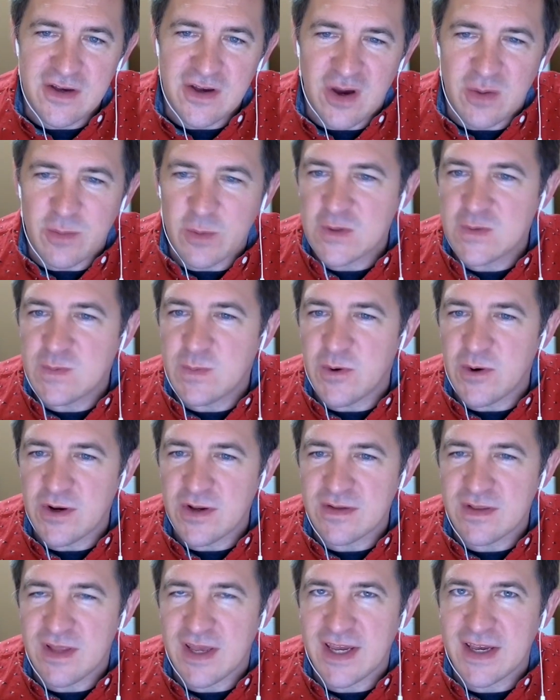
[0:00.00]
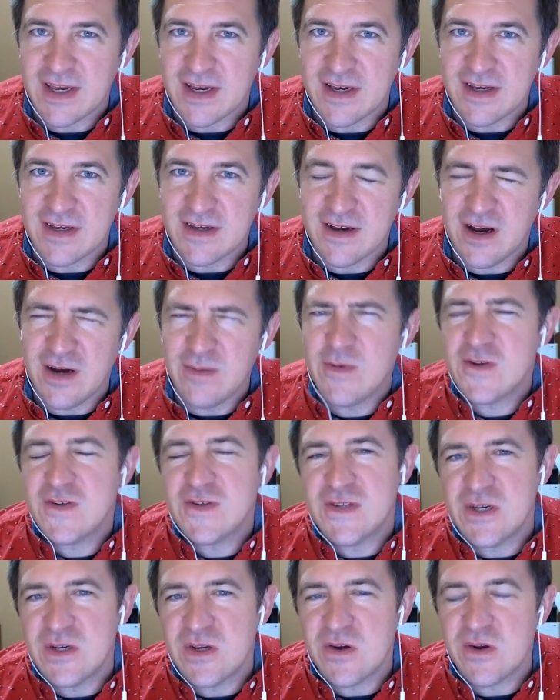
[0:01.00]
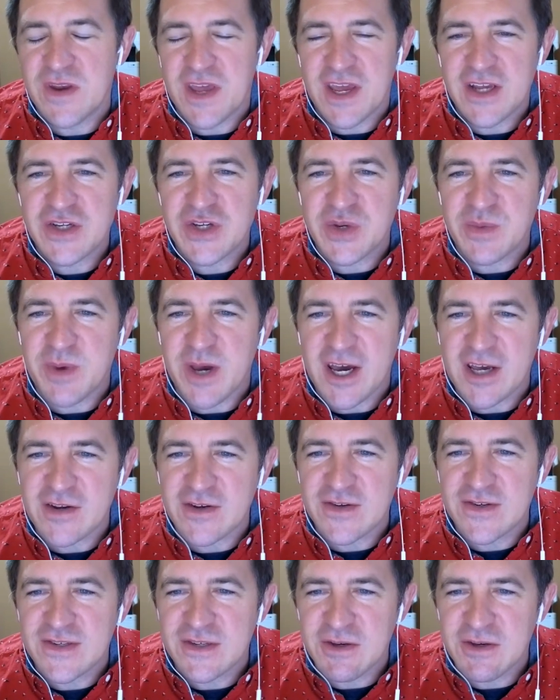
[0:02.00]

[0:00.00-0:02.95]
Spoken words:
almost more like almost a donation model.